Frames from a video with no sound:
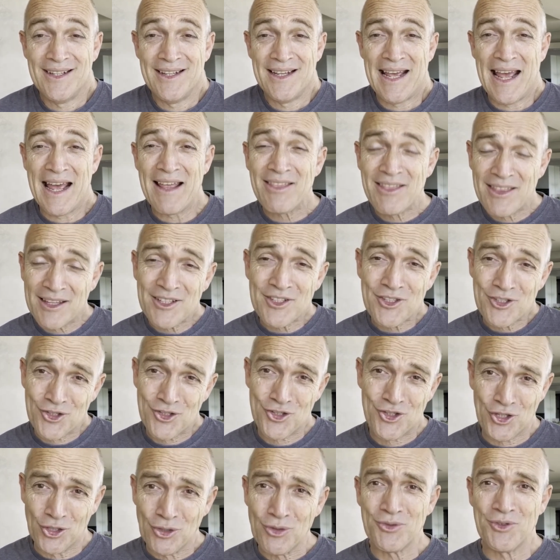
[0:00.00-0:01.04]
and the
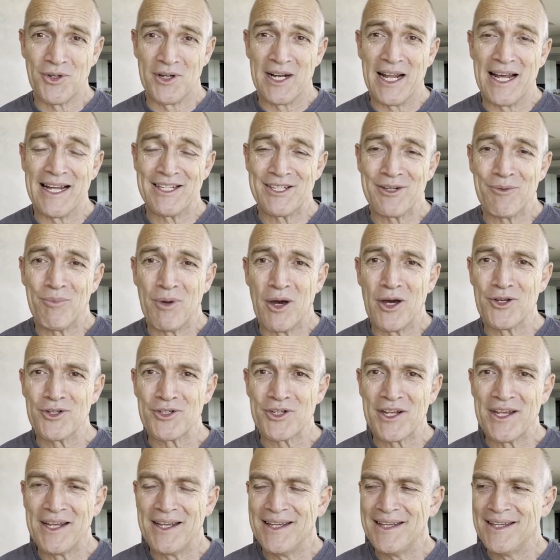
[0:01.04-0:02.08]
children, I suppose.
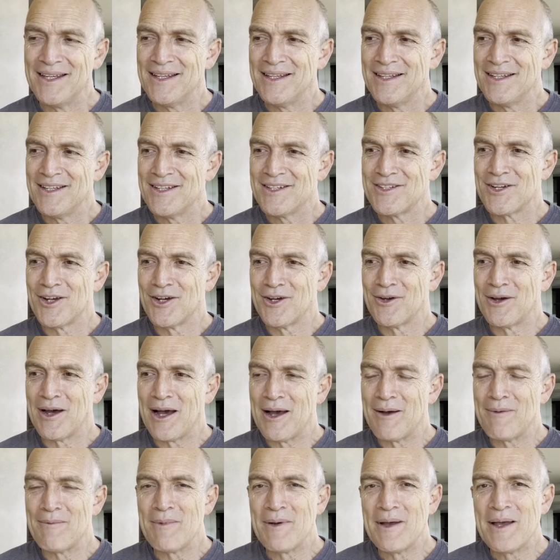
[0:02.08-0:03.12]

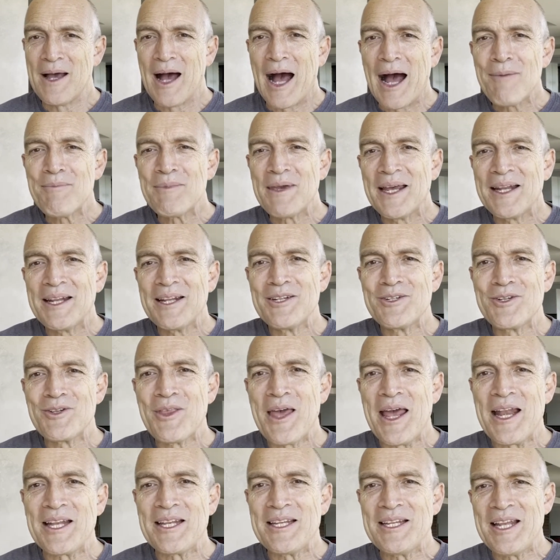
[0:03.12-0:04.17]
So I'm getting to
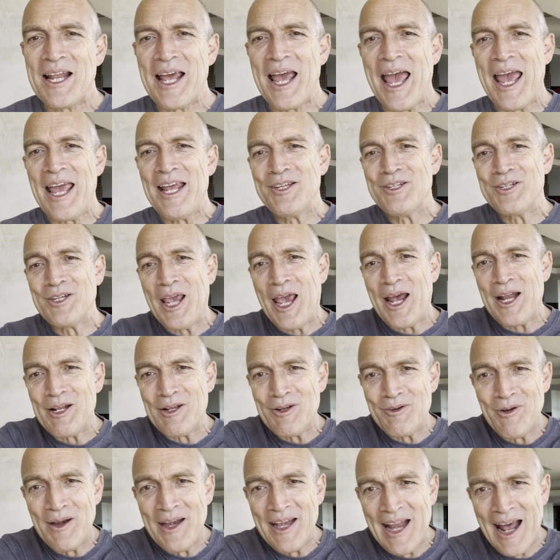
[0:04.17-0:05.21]
that age
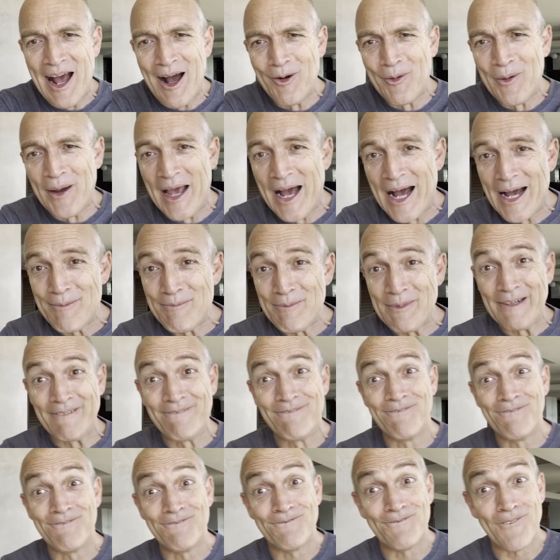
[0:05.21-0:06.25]
category now where I'm
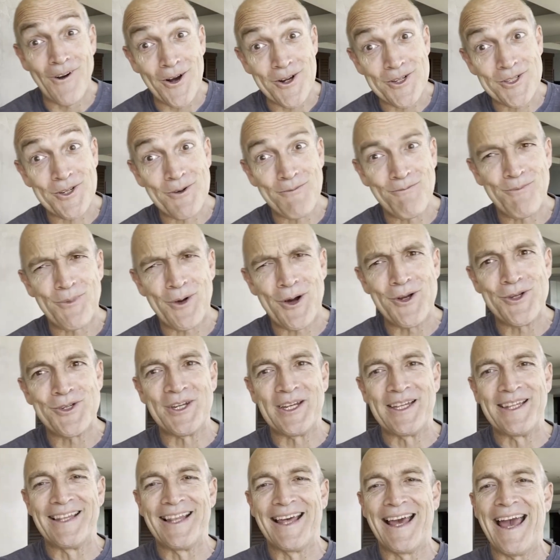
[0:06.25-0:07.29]
fast
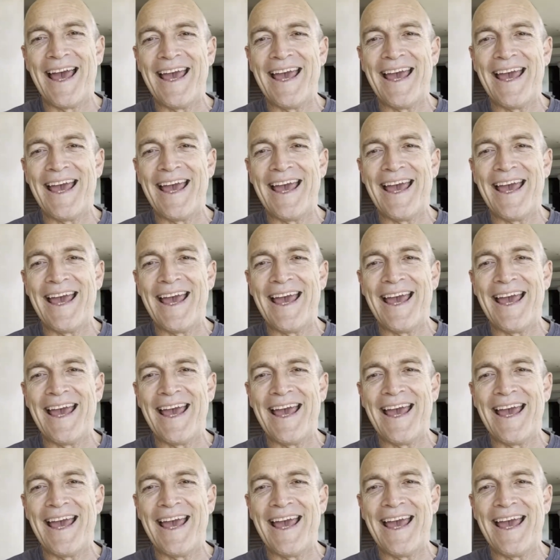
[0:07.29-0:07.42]
approaching the